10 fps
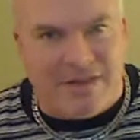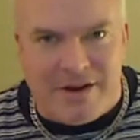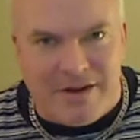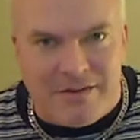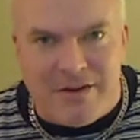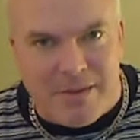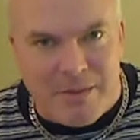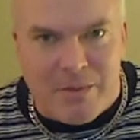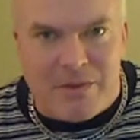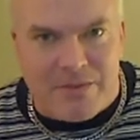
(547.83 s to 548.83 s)
there to tell
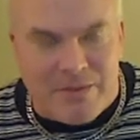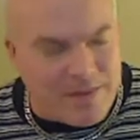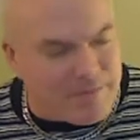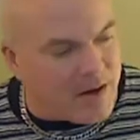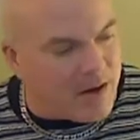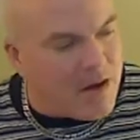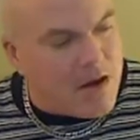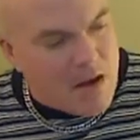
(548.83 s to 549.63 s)
me what to vape on.